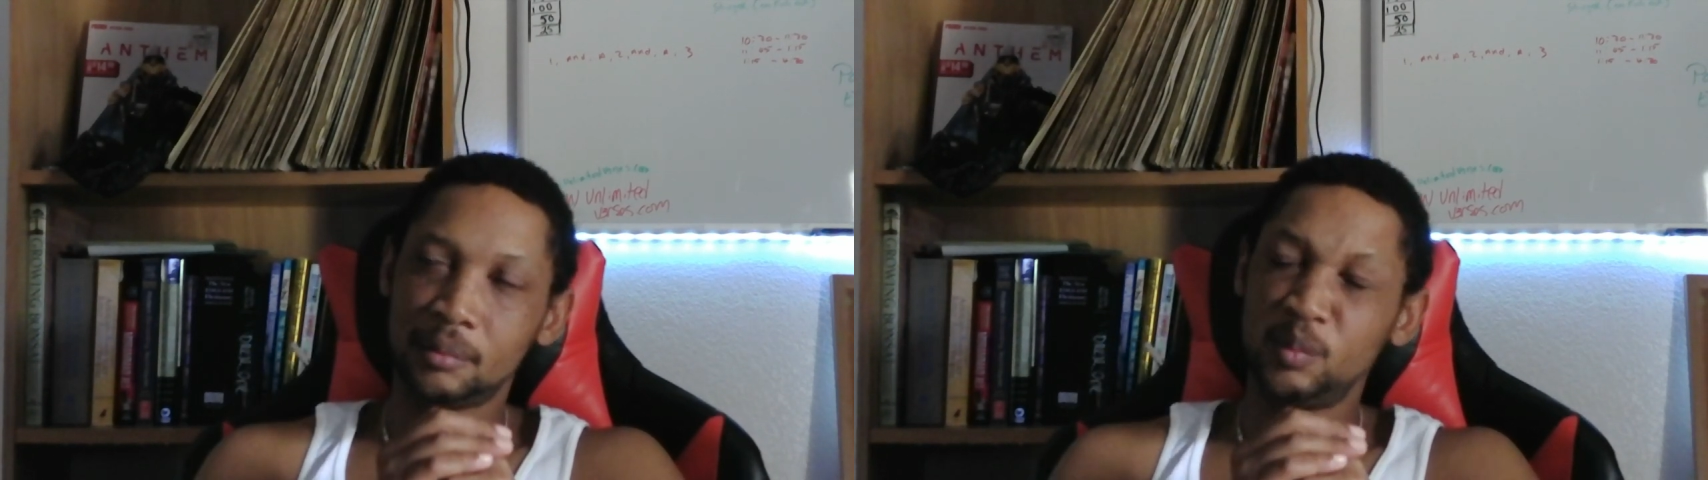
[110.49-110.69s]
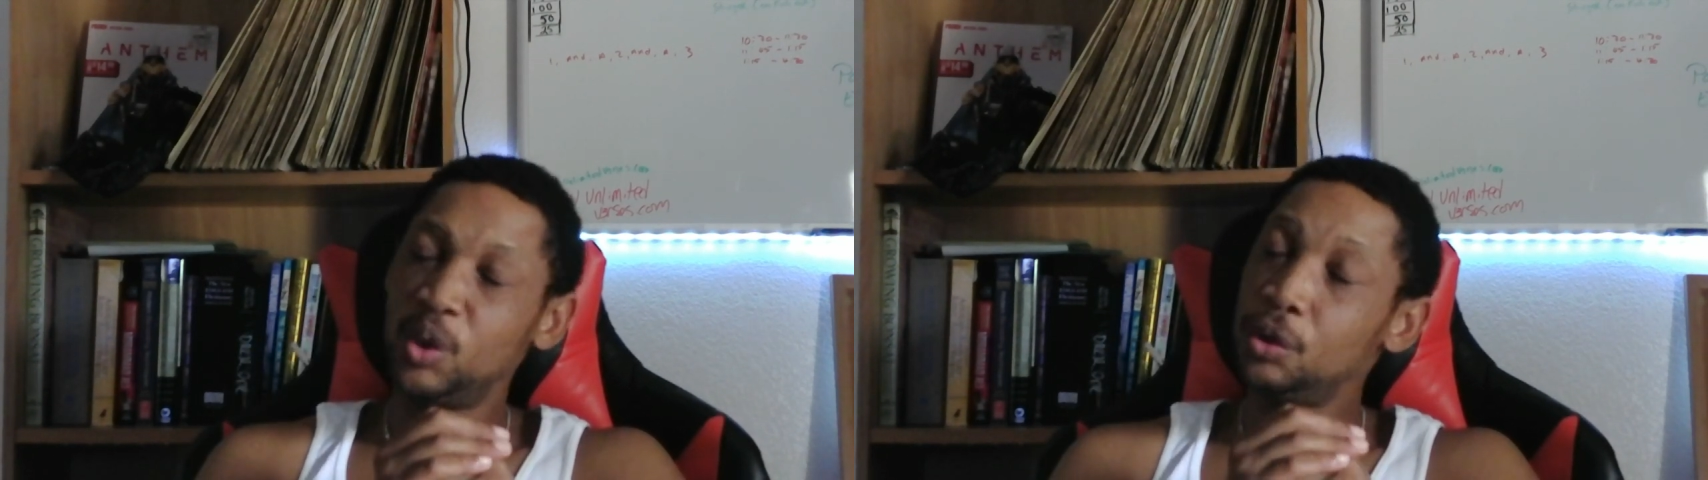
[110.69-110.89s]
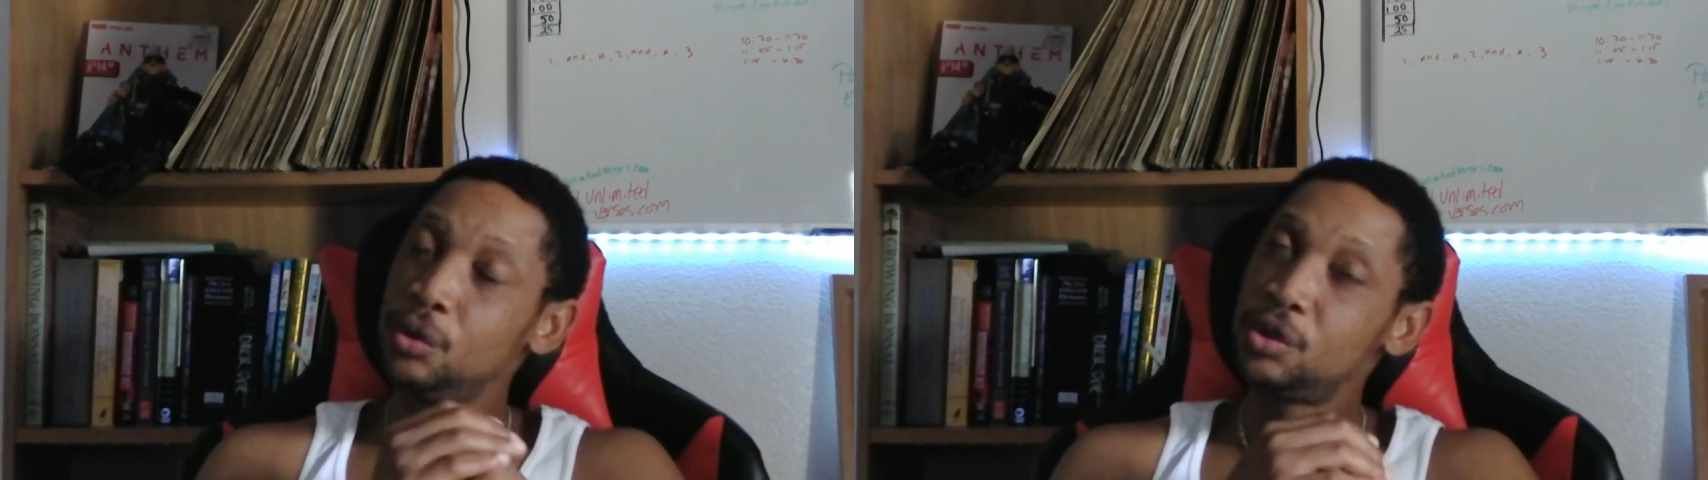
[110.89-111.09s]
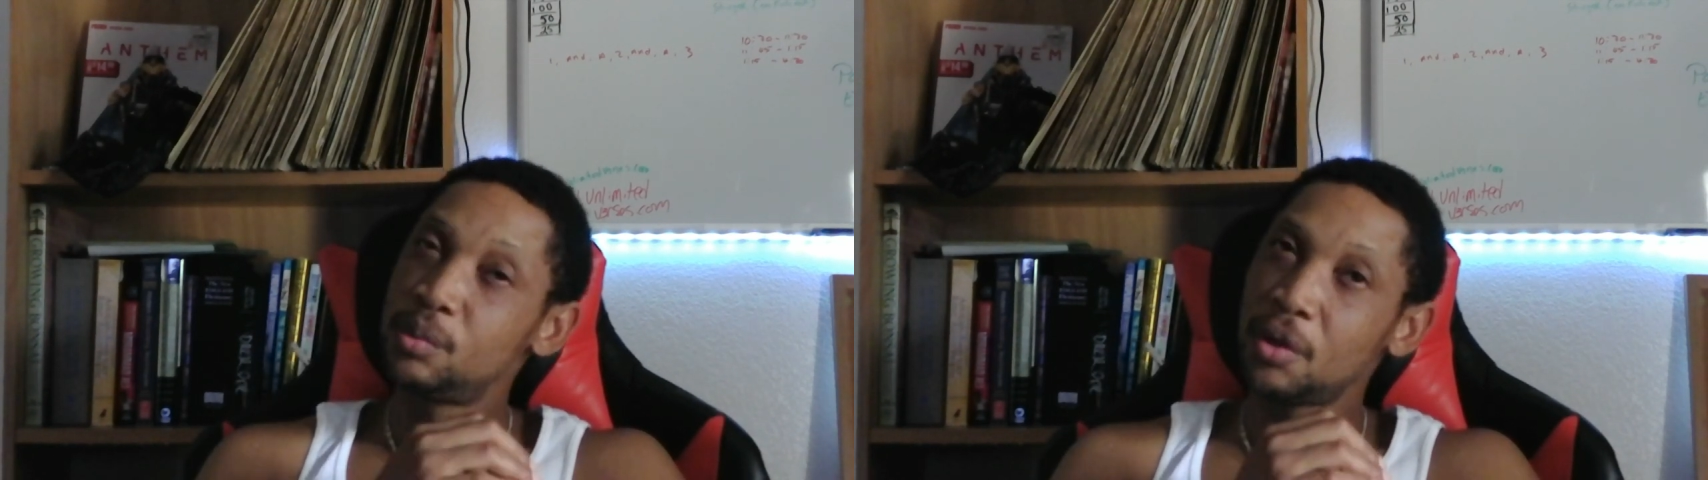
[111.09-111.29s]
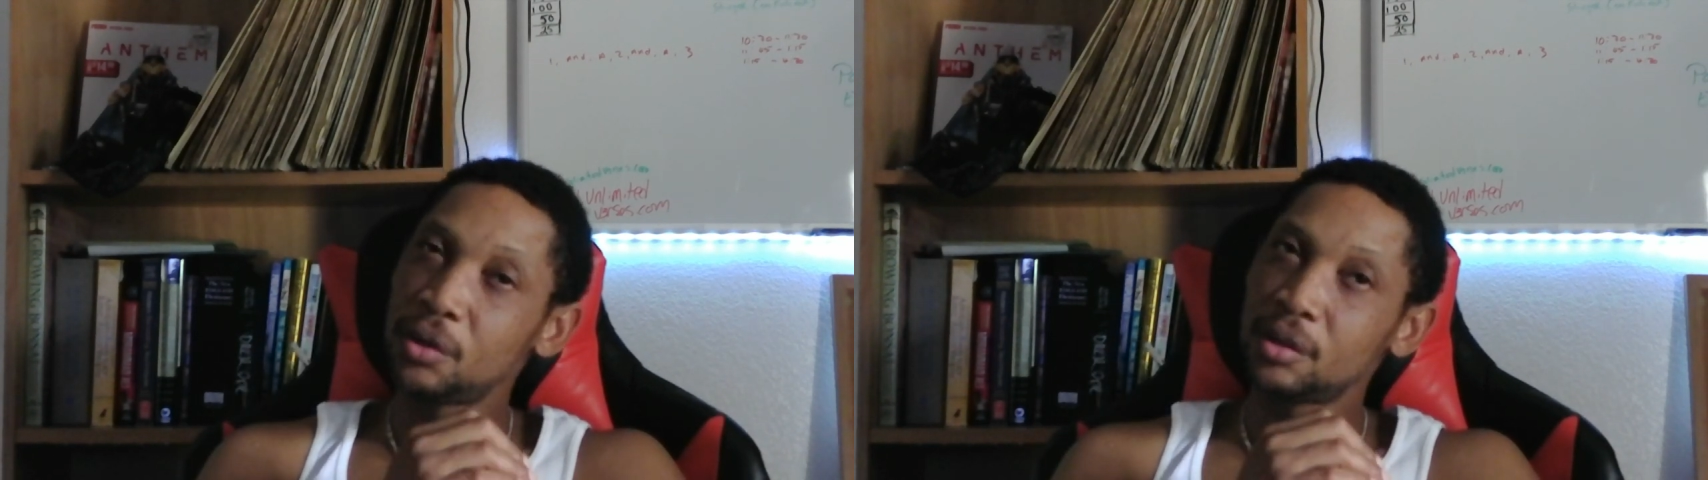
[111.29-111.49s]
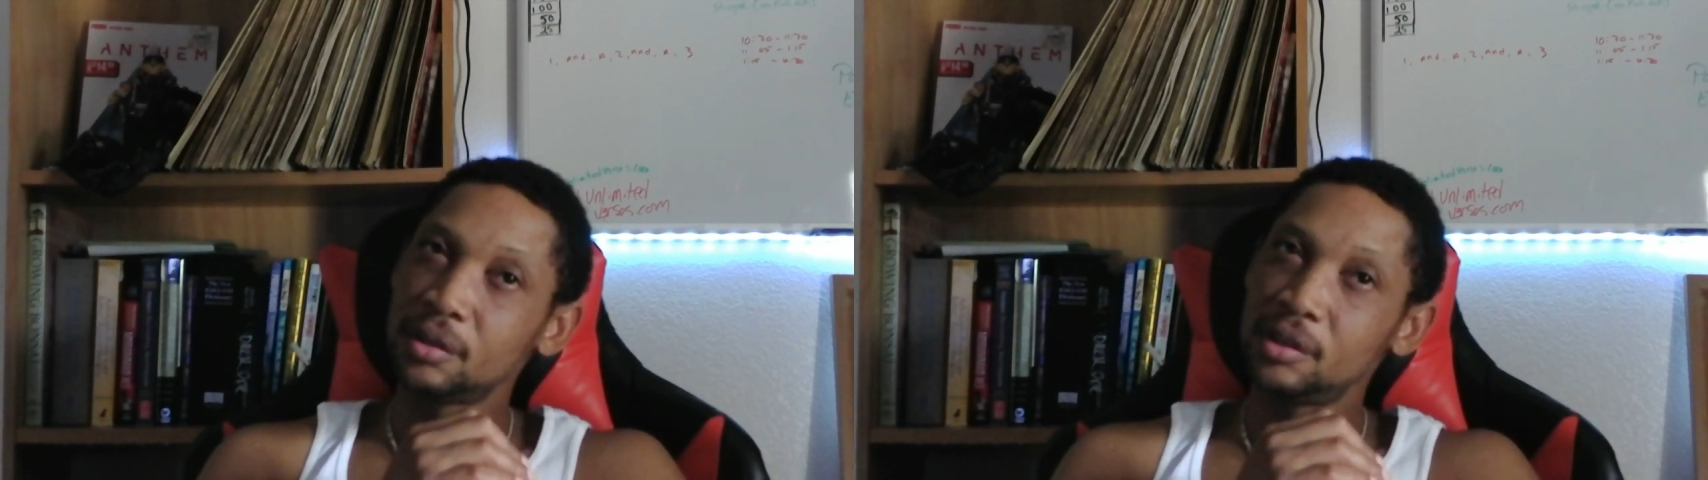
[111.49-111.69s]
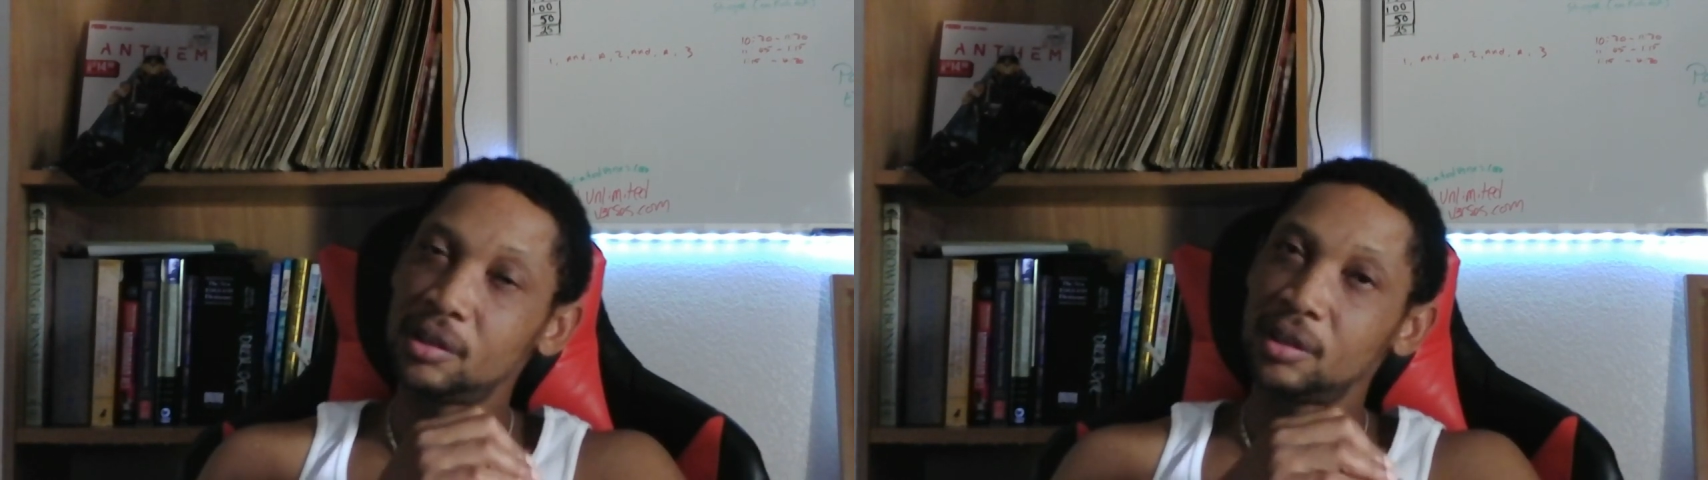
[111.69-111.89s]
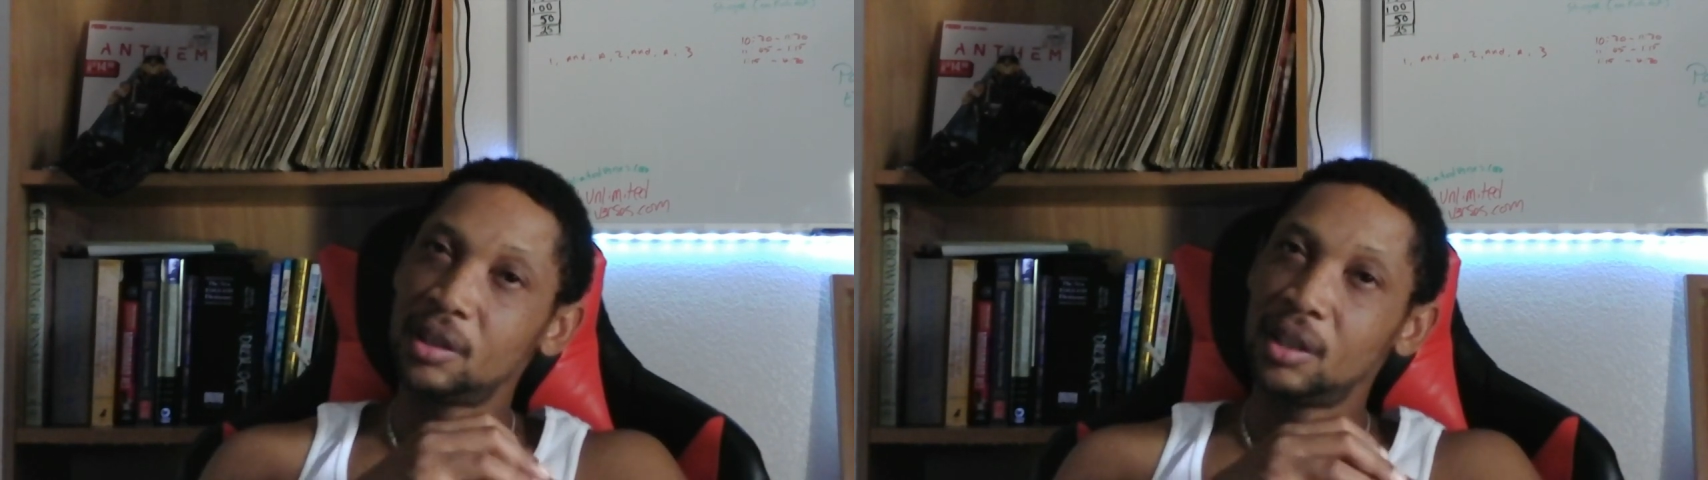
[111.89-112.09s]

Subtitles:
new smokers,